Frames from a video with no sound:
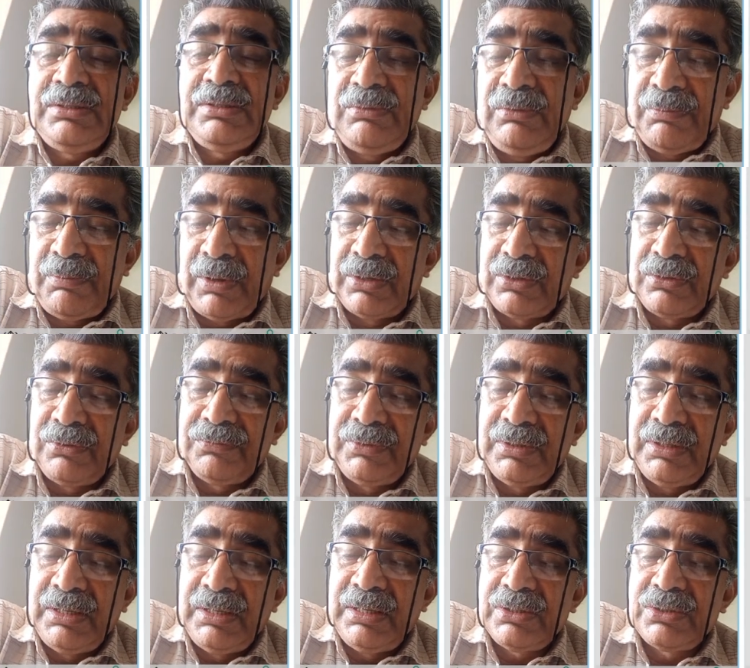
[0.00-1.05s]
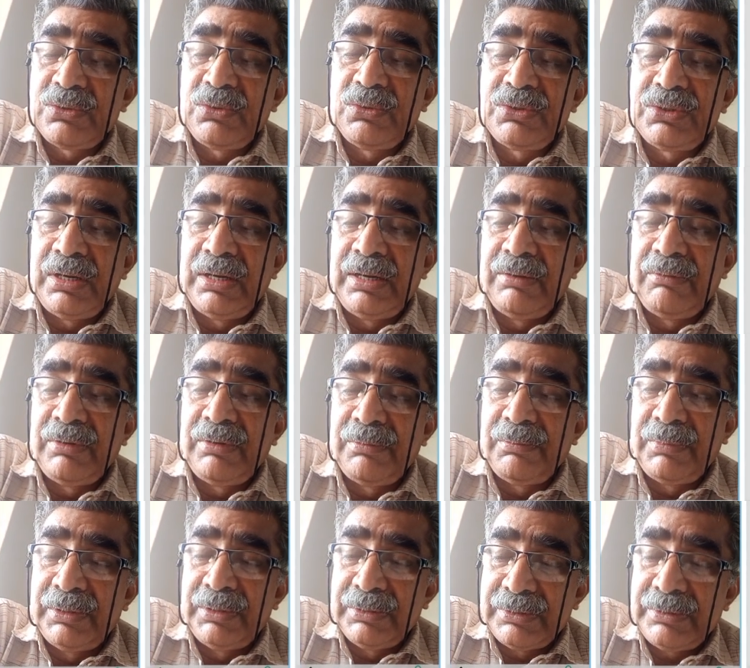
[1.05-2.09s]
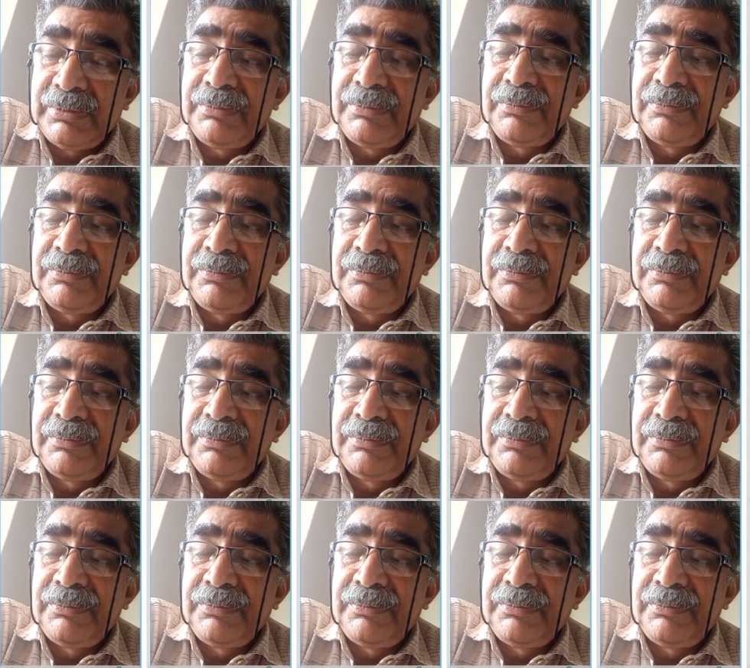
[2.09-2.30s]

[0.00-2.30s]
were part of the social developments.